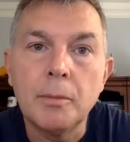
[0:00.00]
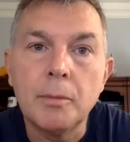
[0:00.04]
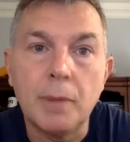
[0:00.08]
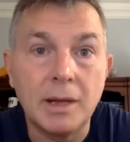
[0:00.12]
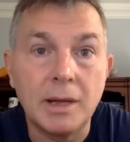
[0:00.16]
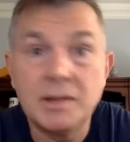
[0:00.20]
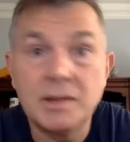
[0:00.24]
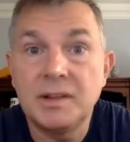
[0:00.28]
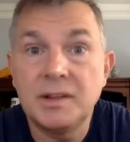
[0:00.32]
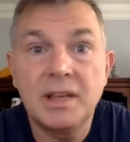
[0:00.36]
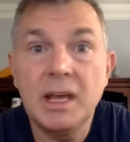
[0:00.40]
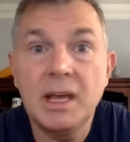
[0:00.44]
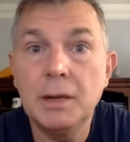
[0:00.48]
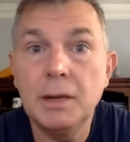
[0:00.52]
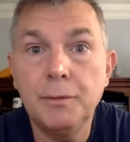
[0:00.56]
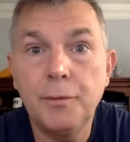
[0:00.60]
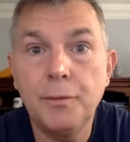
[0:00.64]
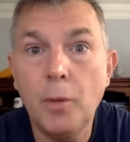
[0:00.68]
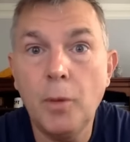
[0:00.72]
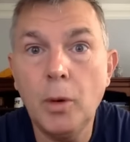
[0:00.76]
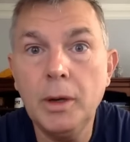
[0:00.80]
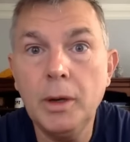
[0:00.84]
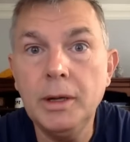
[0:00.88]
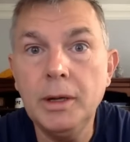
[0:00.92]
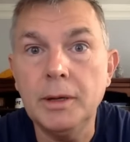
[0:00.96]
but I just can't
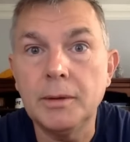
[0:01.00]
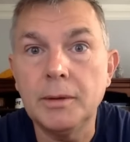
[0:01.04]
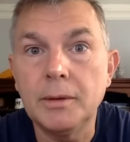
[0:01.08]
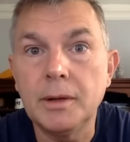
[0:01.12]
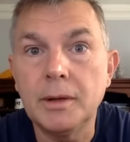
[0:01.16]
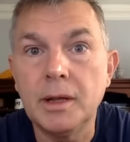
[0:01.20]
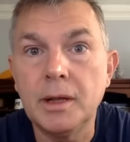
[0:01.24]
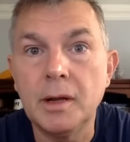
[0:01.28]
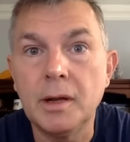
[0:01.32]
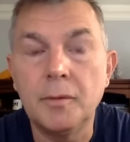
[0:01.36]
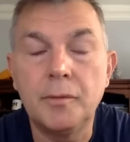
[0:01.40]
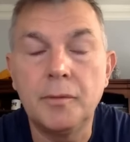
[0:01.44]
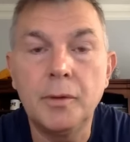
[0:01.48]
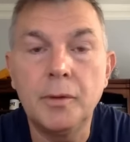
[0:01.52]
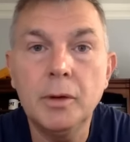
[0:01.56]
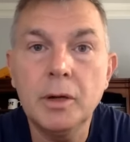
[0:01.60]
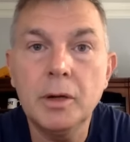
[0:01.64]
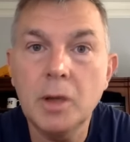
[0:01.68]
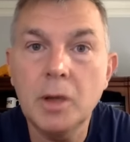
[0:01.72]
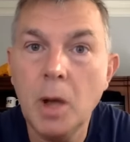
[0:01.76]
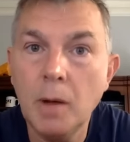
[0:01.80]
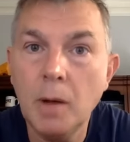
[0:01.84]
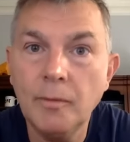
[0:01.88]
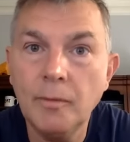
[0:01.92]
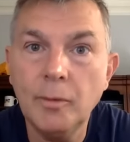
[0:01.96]
afford it. And if you're
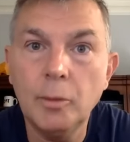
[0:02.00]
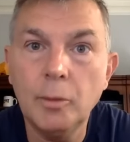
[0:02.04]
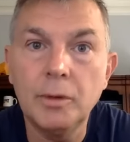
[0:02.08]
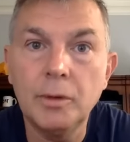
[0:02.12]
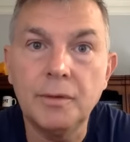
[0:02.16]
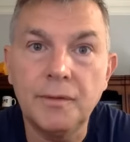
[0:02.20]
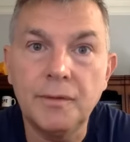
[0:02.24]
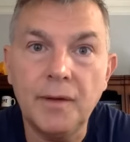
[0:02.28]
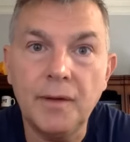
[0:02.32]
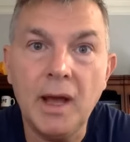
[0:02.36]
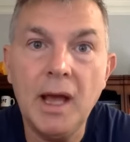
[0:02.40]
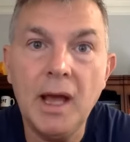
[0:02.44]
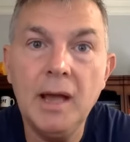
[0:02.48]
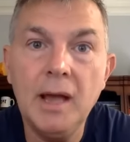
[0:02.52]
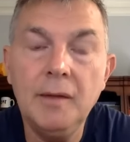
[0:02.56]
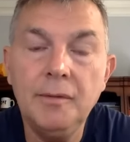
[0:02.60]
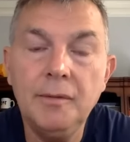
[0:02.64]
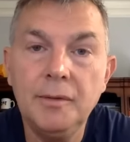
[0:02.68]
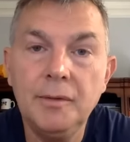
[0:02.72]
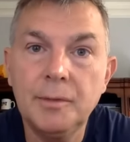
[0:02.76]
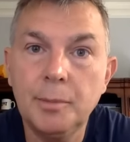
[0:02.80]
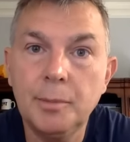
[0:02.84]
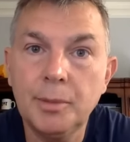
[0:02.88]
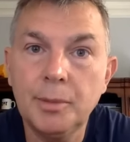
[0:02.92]
comfortable with 5%